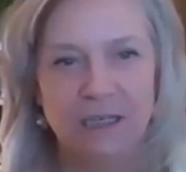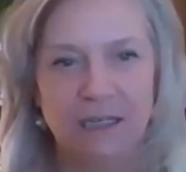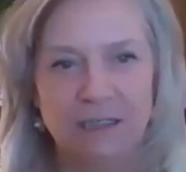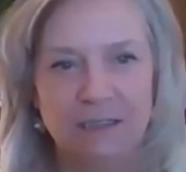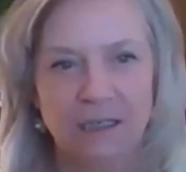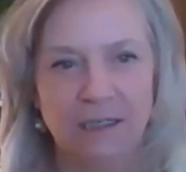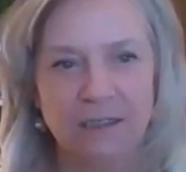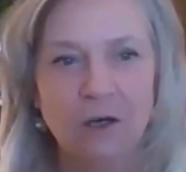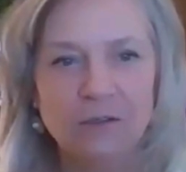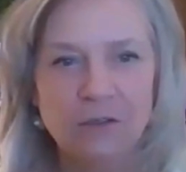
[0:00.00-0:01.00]
And I
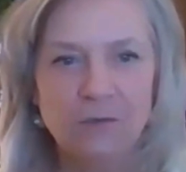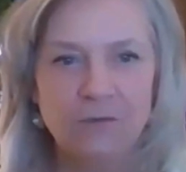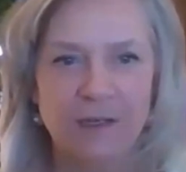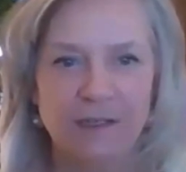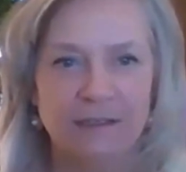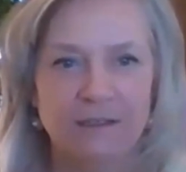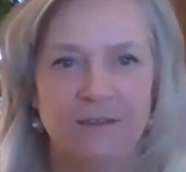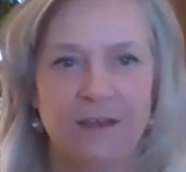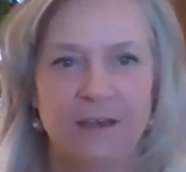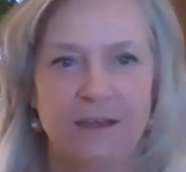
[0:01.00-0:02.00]
also find
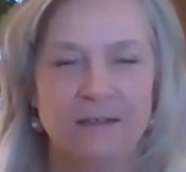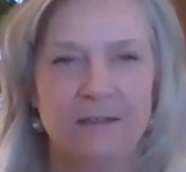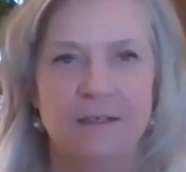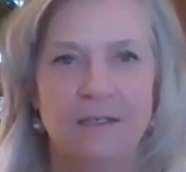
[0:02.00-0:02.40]
that